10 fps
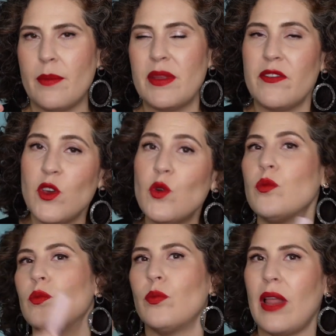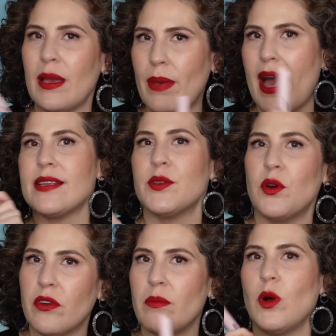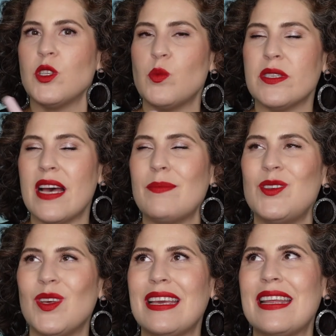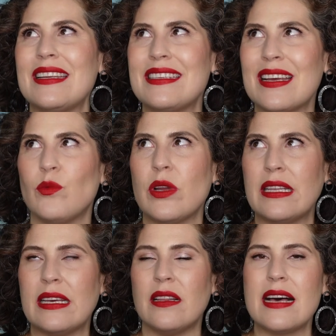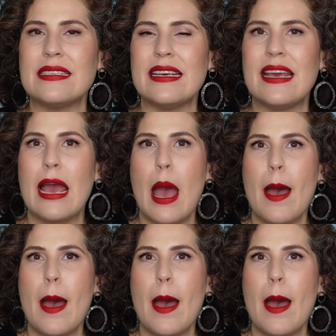I mean, if you like pass over it multiple times. You can get it to really glossy.